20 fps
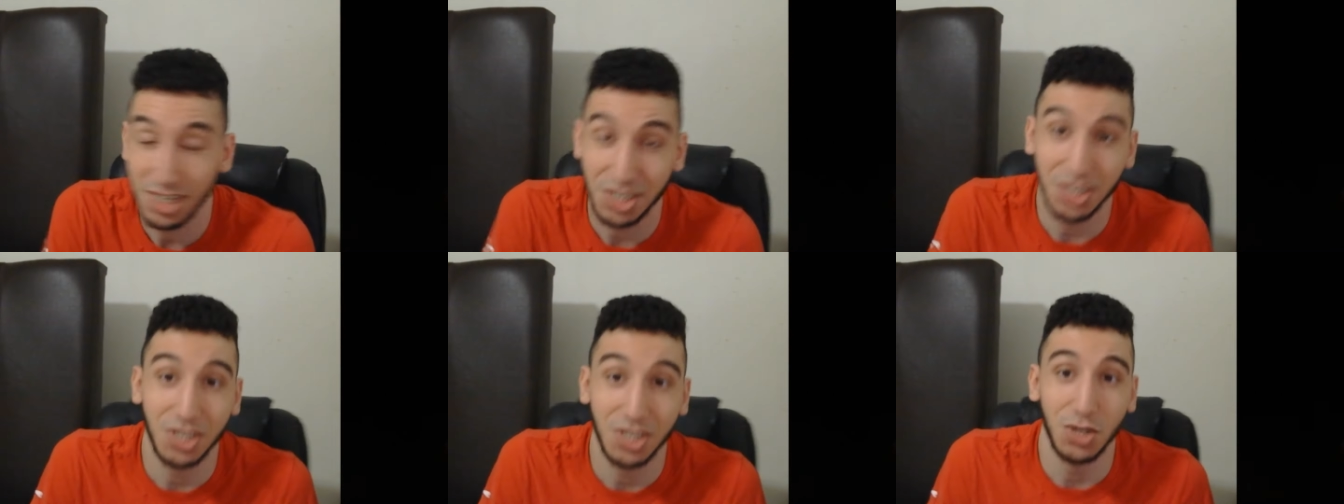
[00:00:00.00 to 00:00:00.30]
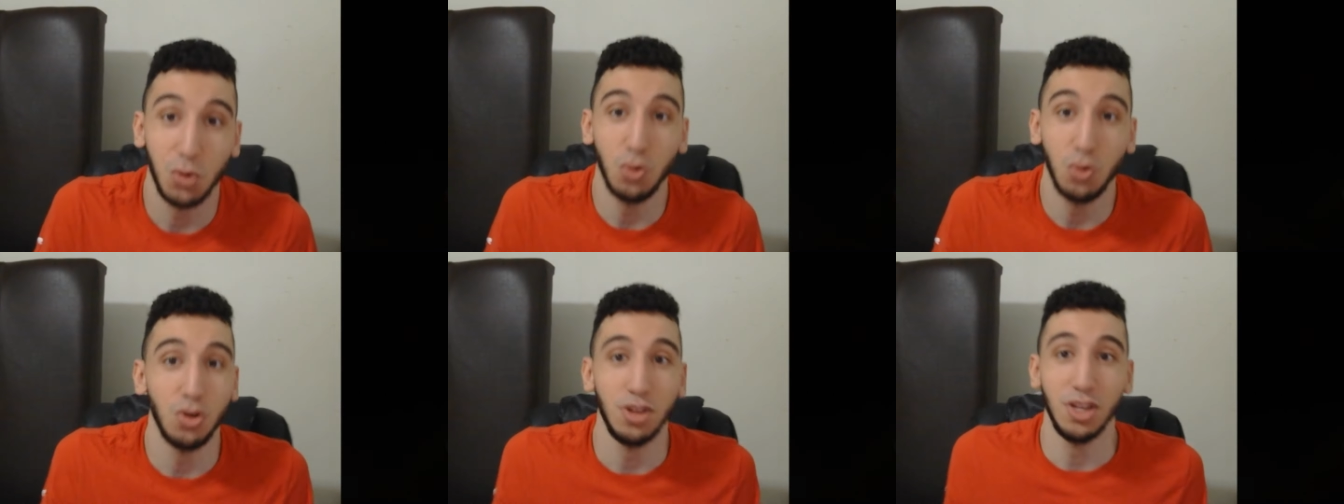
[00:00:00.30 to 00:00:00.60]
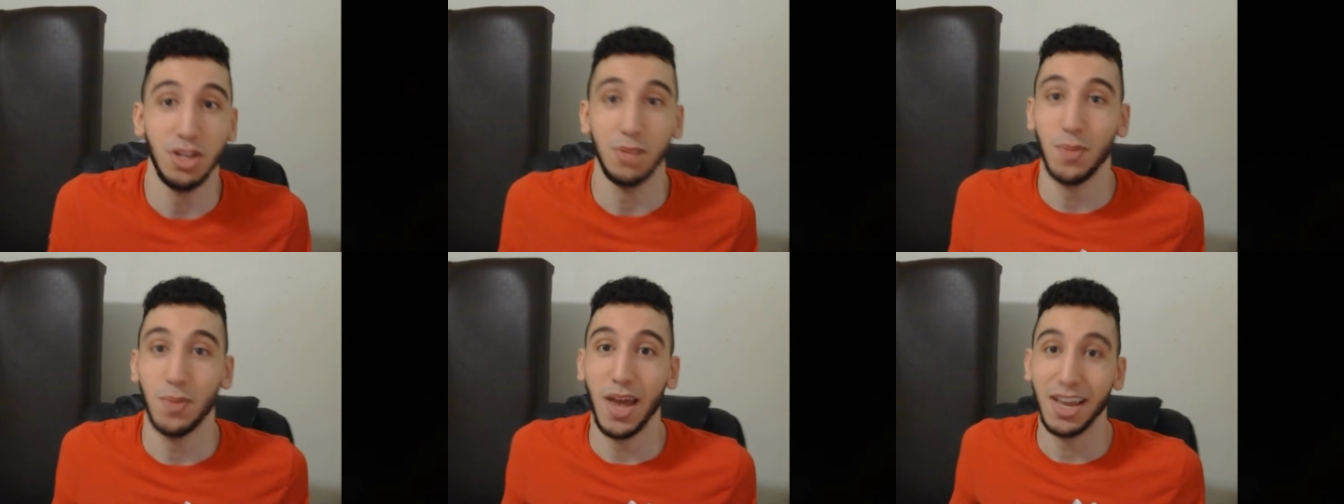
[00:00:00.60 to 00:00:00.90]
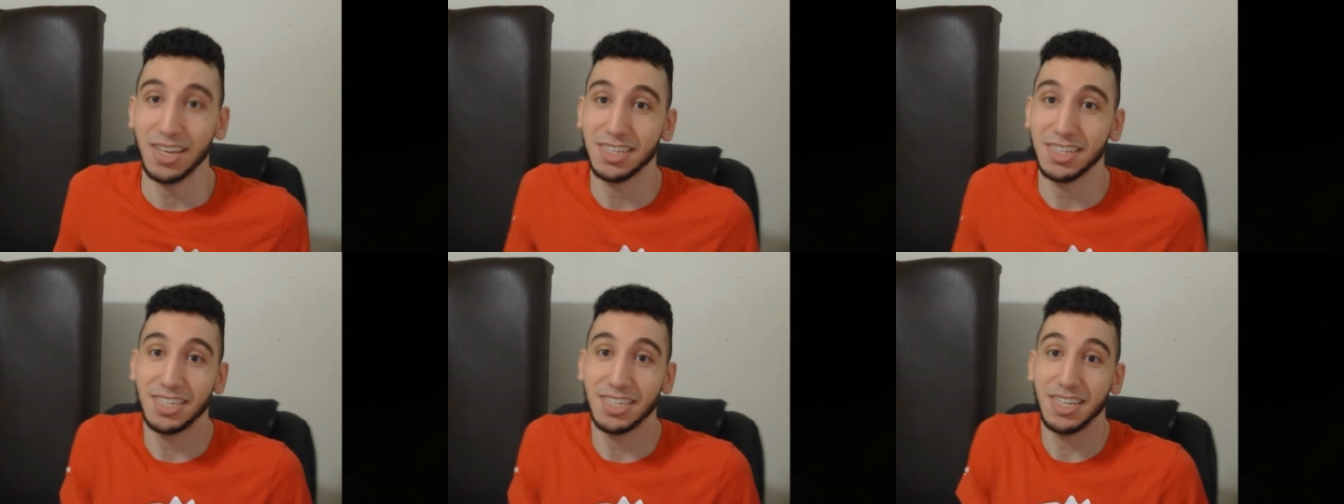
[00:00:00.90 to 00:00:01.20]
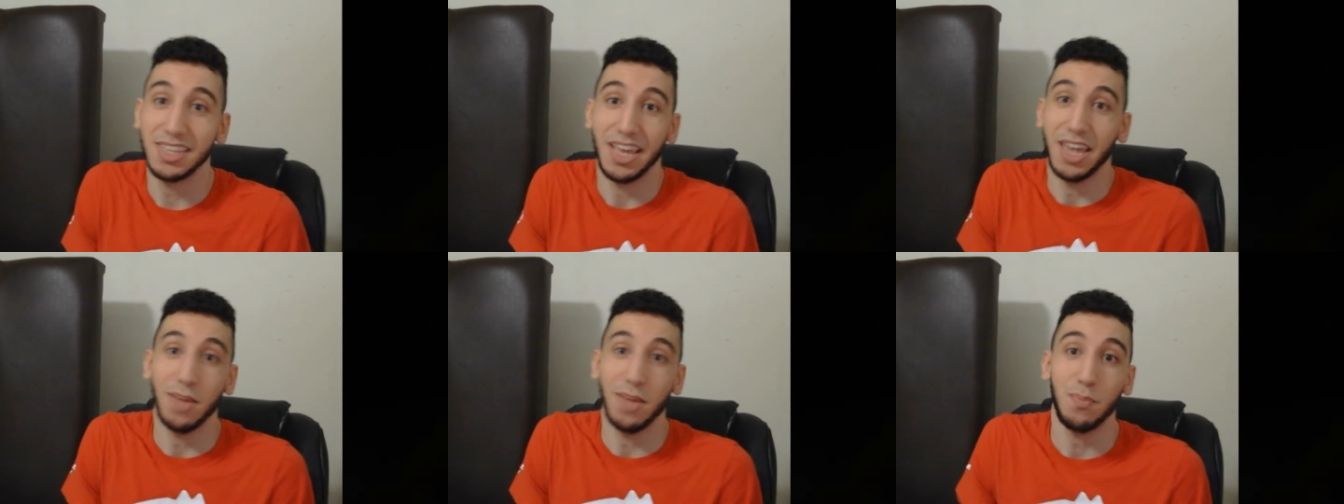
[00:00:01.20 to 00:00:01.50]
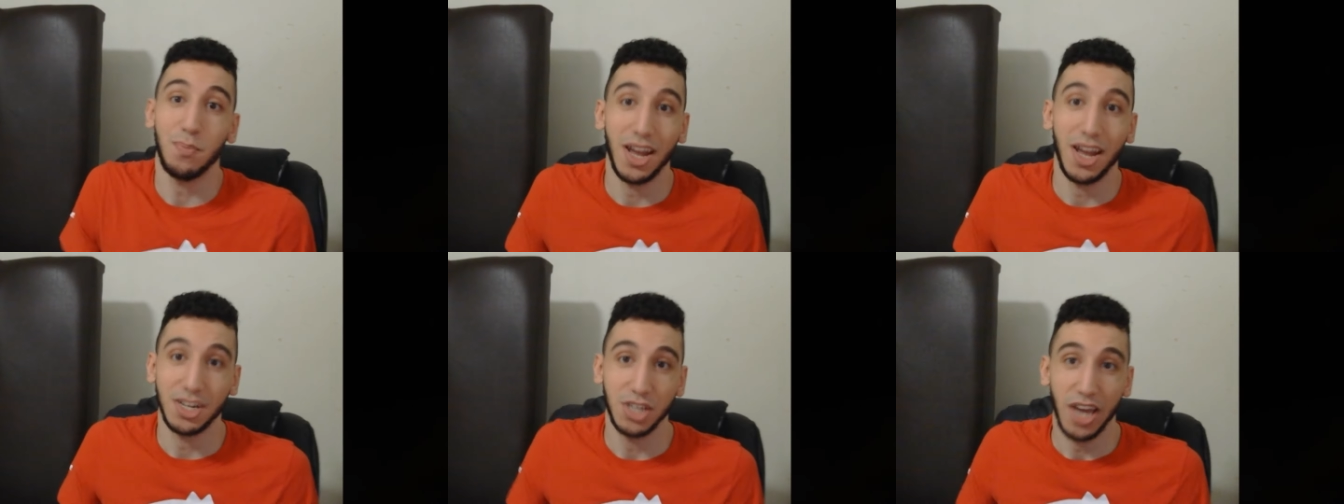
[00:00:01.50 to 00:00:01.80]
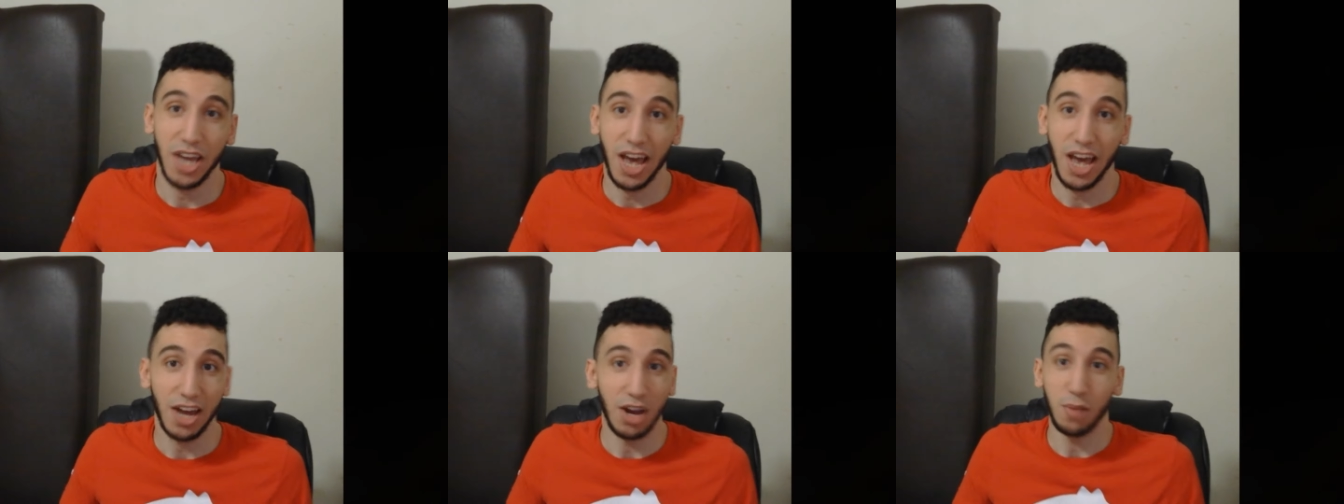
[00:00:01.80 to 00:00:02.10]
just cool to look back and see the impact
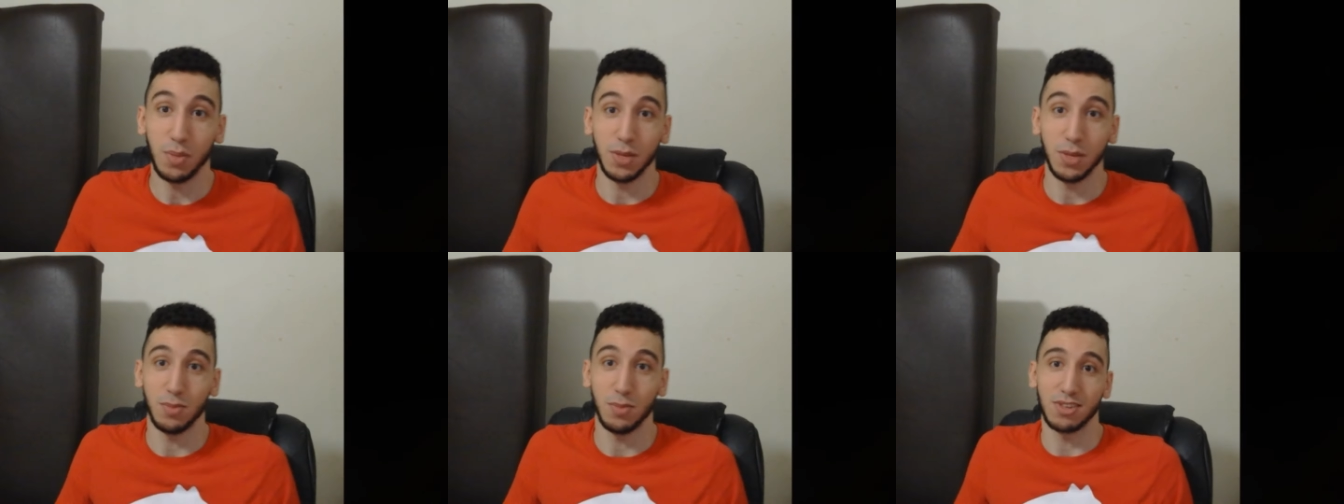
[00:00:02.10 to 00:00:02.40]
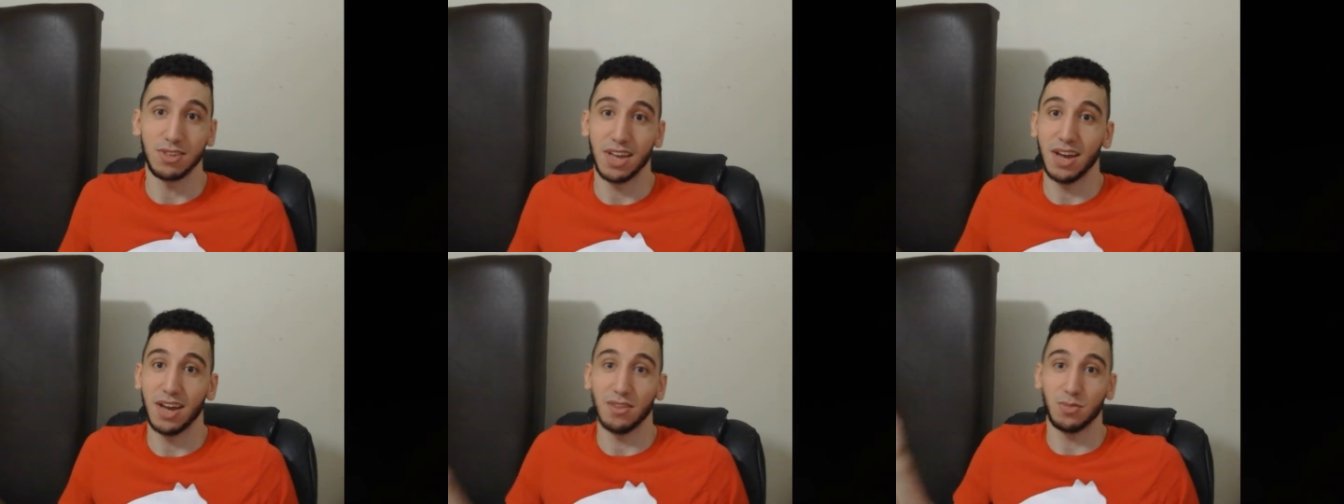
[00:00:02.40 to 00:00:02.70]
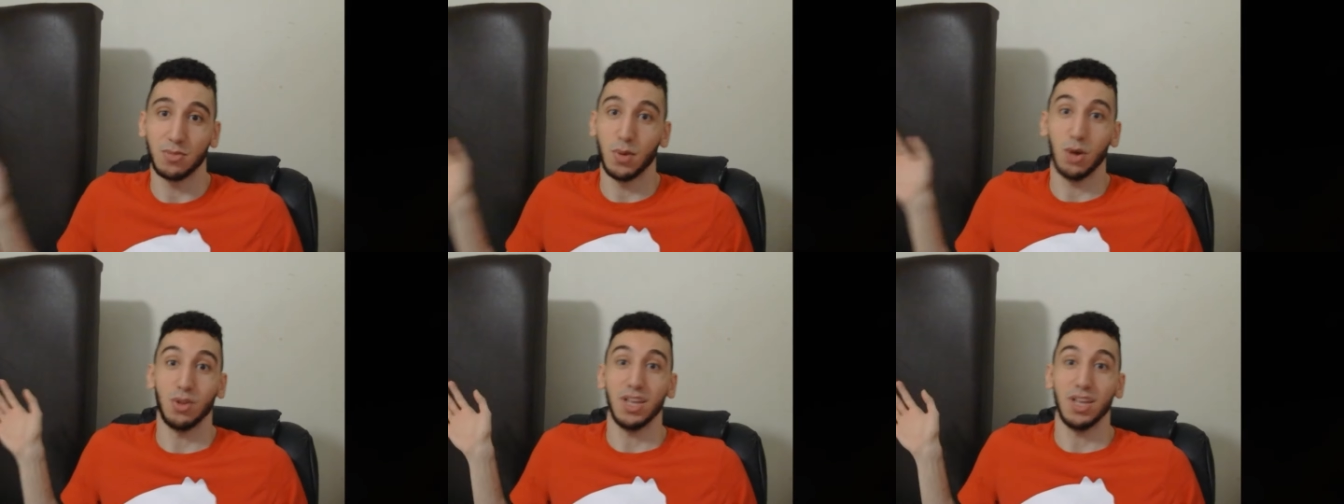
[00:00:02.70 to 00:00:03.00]
you had had on people's lives, bro.